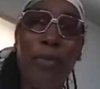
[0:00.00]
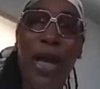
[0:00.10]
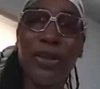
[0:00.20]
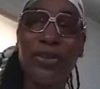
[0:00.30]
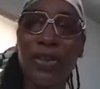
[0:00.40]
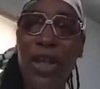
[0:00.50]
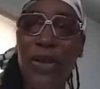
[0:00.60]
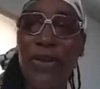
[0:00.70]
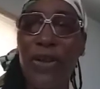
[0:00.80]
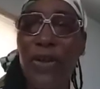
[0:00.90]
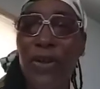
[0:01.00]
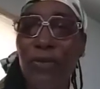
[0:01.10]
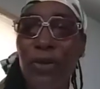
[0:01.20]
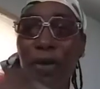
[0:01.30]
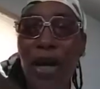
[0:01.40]
masters out here,
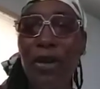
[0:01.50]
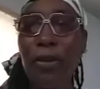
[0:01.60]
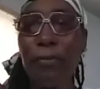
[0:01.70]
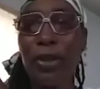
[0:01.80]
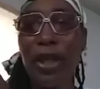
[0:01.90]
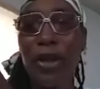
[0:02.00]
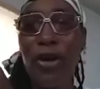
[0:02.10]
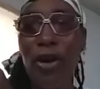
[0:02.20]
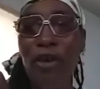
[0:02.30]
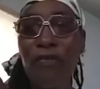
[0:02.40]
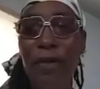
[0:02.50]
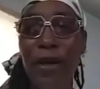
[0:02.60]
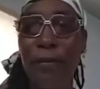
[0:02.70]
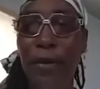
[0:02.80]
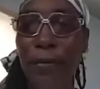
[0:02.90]
and we out here playing golf, my
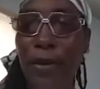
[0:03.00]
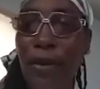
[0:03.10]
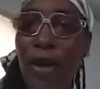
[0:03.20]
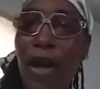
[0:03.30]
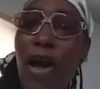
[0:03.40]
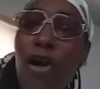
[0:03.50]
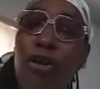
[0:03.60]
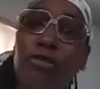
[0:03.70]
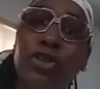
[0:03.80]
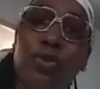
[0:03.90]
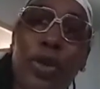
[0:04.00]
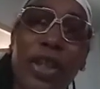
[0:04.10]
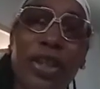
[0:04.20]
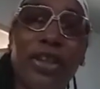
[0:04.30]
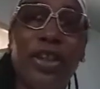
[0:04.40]
baby. Our whole
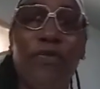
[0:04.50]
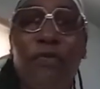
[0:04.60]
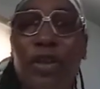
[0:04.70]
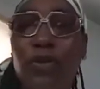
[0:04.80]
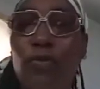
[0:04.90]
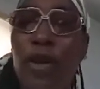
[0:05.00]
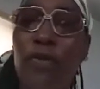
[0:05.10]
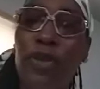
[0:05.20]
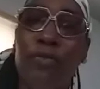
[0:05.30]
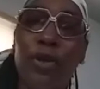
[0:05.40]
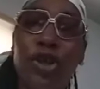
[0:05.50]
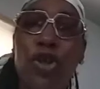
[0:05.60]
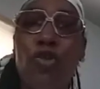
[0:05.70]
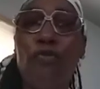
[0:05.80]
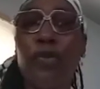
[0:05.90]
swing is different. The way we
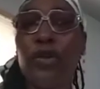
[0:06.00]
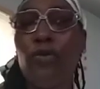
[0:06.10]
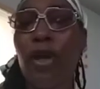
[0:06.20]
maneuver, the